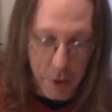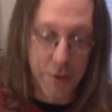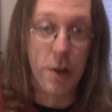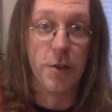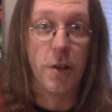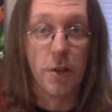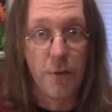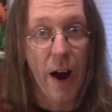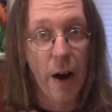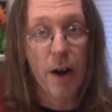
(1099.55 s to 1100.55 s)
This is
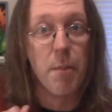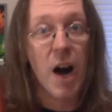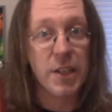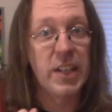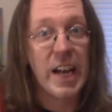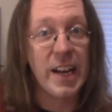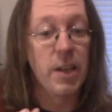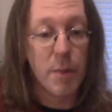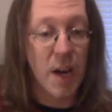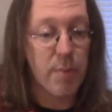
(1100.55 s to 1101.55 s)
very much getting to
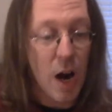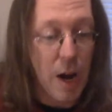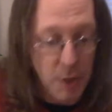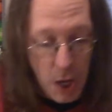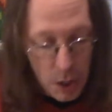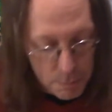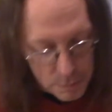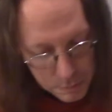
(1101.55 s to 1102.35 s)
be a problem.